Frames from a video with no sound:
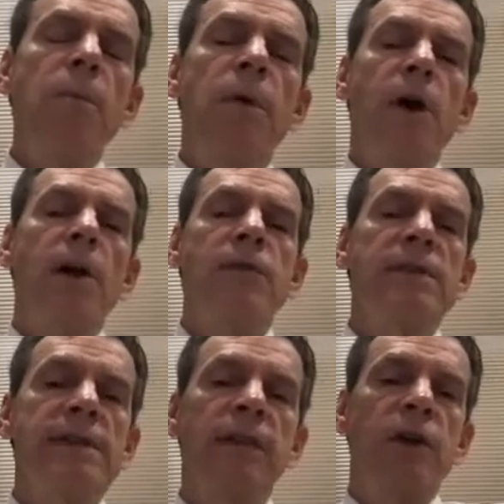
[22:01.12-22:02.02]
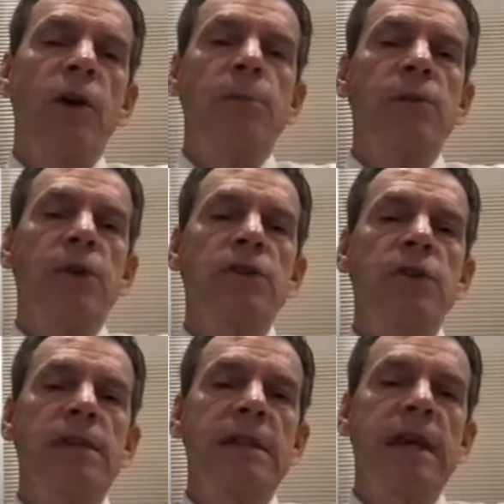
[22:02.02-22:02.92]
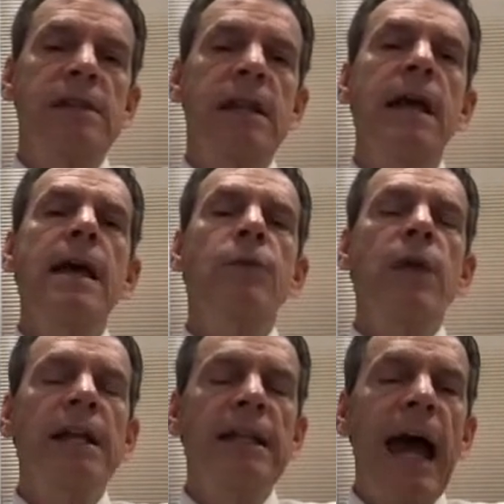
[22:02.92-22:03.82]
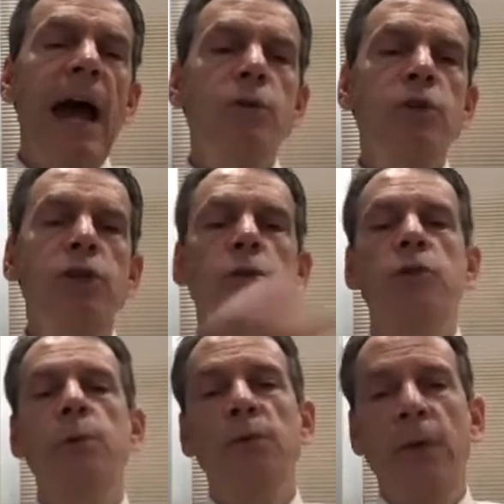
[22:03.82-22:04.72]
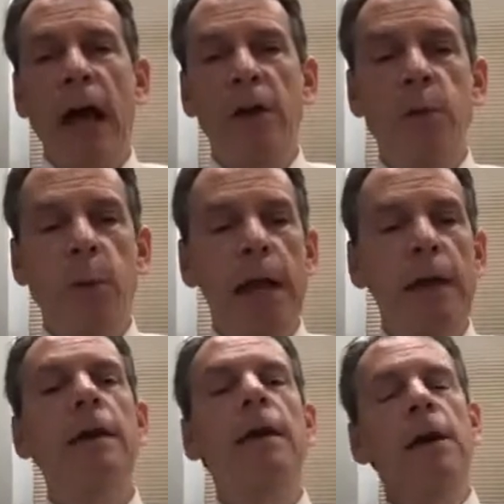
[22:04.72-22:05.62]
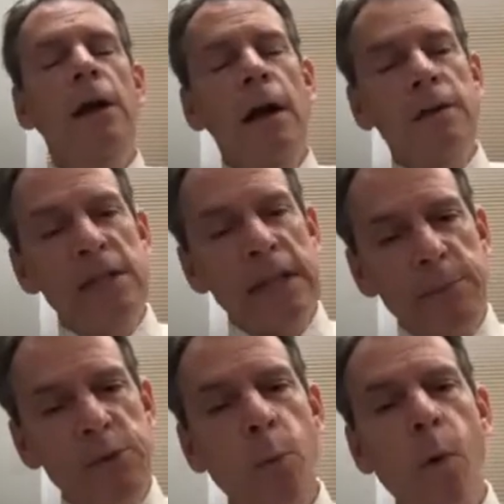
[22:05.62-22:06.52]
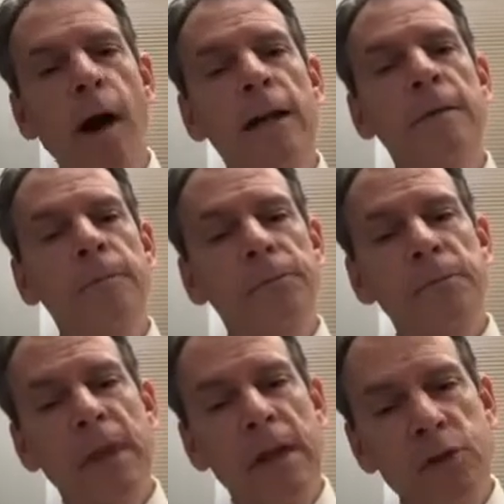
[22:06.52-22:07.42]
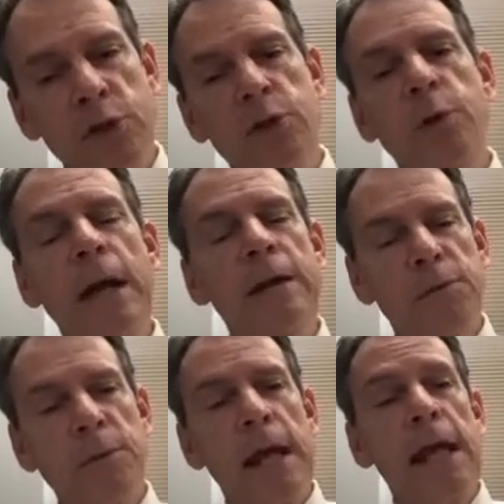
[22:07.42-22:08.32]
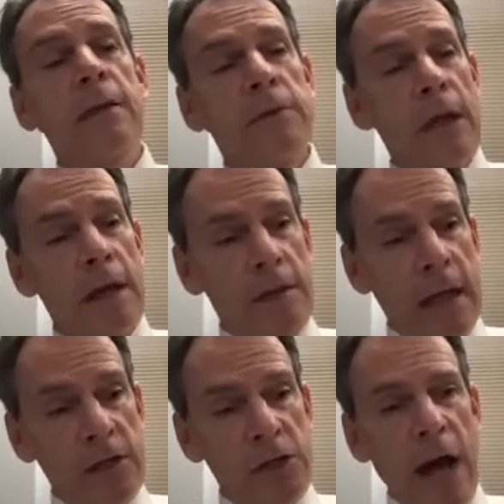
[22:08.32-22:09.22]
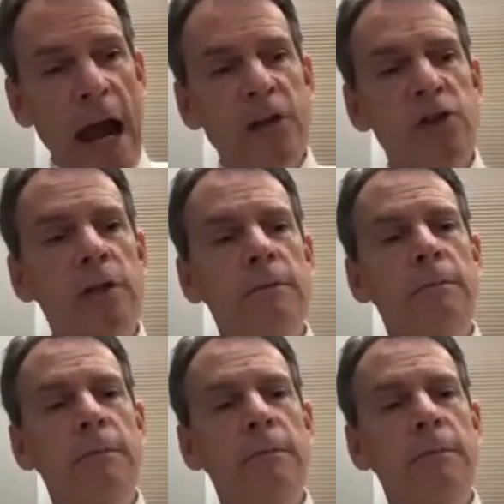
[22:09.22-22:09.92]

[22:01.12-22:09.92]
part of in silico proficiency testing that allows you to evaluate steps 1, 2, and 3, the extraction,